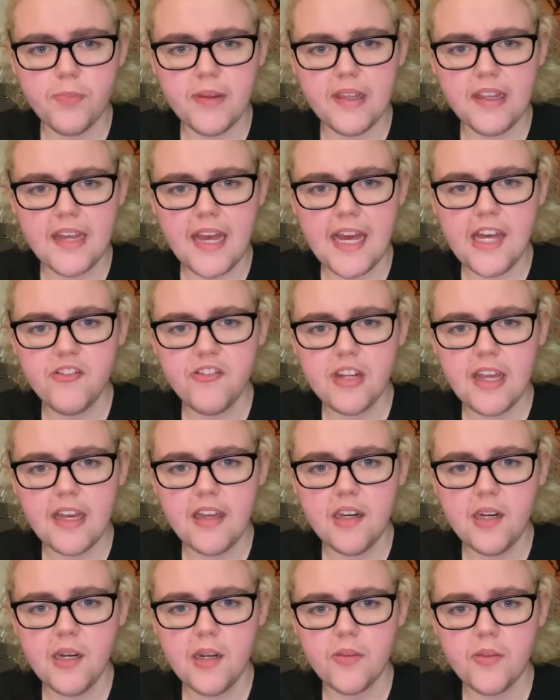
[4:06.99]
being
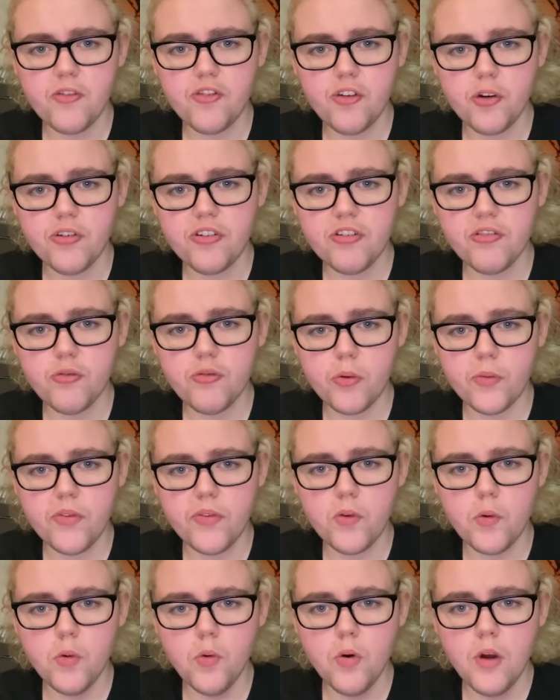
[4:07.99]
educated in the church-controlled
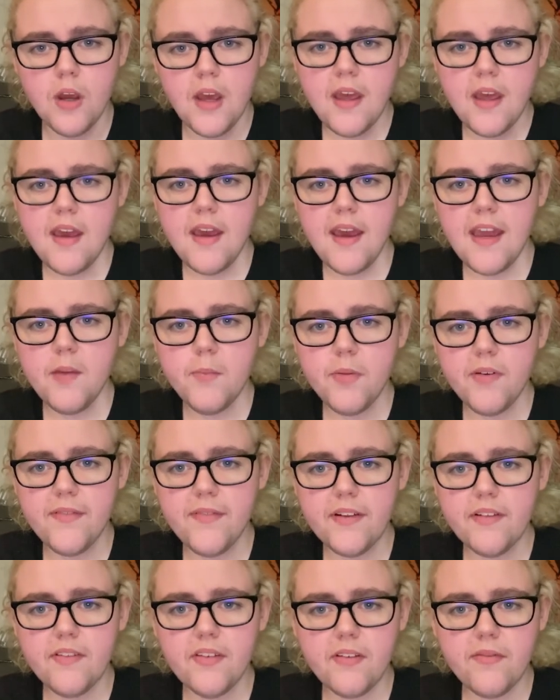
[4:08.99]
school, and
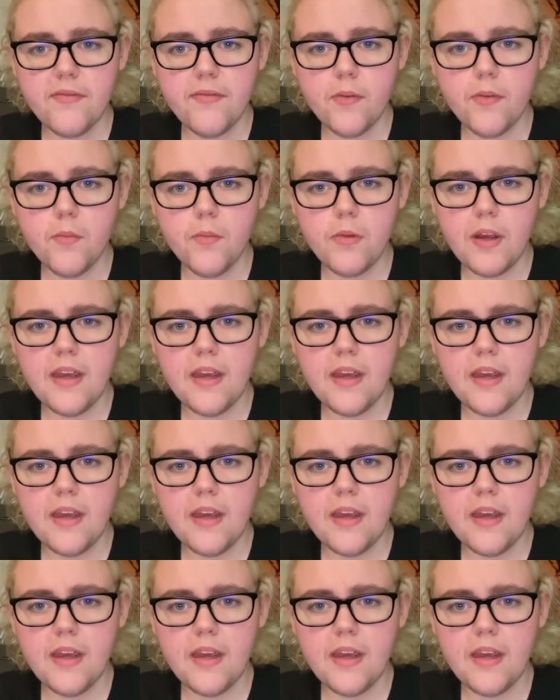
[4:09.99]
prevented from